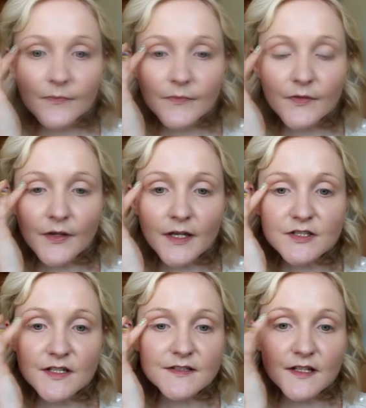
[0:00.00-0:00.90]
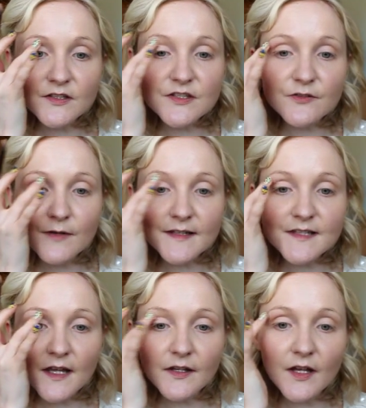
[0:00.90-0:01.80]
So as you can see, it just creates
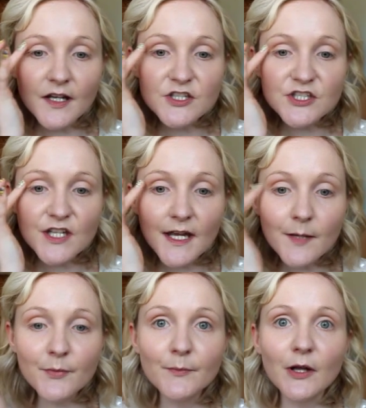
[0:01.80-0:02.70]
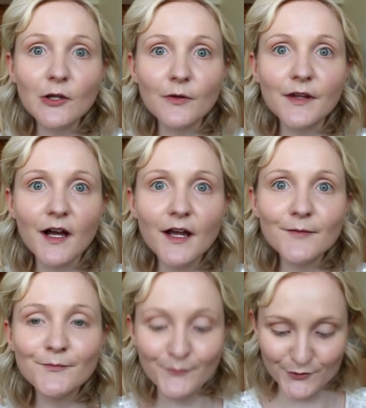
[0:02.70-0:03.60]
that nice shape along the eye,
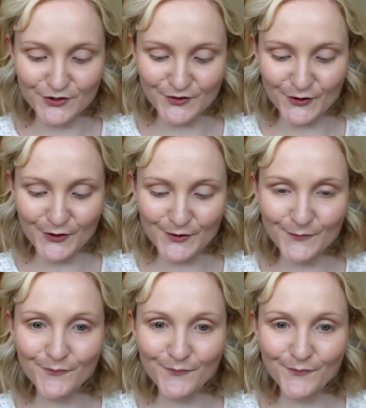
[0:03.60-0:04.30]
which is good.